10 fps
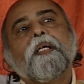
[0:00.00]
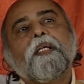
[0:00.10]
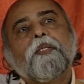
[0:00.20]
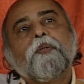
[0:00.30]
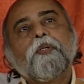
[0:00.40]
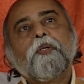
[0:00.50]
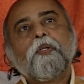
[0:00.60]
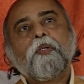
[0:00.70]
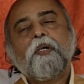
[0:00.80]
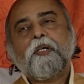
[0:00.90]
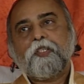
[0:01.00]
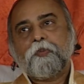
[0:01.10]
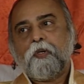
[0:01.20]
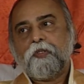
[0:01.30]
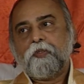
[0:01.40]
Though you are not
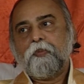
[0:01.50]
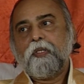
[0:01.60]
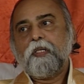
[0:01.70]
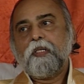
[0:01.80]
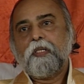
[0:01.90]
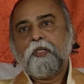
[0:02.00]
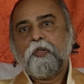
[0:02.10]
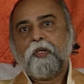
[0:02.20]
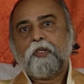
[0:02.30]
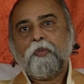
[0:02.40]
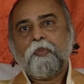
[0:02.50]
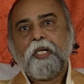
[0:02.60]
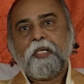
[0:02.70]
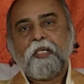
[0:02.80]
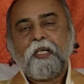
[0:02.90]
responsible, you
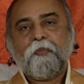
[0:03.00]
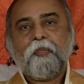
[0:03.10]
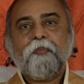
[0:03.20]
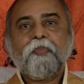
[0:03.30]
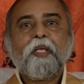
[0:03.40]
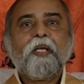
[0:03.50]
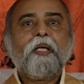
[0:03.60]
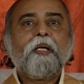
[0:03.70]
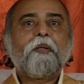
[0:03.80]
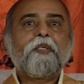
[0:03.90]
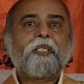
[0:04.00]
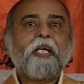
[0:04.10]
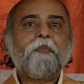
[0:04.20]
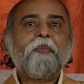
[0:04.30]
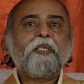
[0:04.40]
accumulate karma. Because
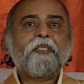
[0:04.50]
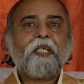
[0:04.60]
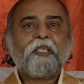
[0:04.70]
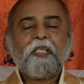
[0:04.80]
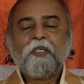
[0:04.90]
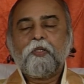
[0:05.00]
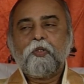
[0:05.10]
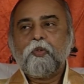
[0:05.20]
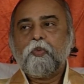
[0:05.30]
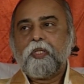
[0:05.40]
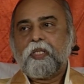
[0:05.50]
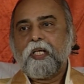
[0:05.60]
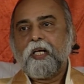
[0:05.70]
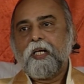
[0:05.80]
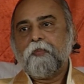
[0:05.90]
karma has nothing to do with
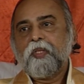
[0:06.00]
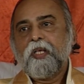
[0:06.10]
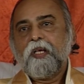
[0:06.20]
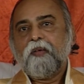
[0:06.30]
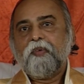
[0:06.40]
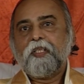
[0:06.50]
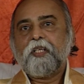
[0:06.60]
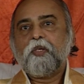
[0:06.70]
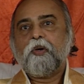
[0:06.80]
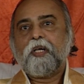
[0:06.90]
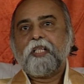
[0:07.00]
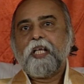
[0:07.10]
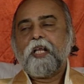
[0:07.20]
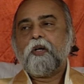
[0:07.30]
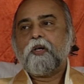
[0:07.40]
uh, whether you are
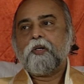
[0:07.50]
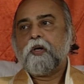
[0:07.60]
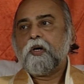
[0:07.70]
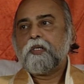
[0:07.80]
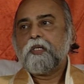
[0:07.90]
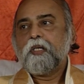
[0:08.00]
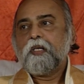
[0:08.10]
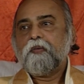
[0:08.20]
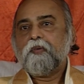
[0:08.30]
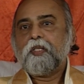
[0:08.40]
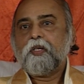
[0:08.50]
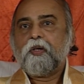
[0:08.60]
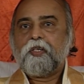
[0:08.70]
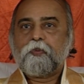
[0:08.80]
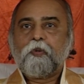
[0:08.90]
there or not, whether you are
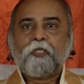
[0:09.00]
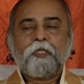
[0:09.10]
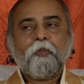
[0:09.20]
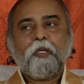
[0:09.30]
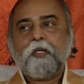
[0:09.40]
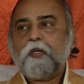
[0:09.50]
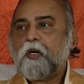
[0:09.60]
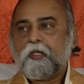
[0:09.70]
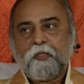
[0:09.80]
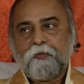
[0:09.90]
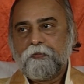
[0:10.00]
responsible or not.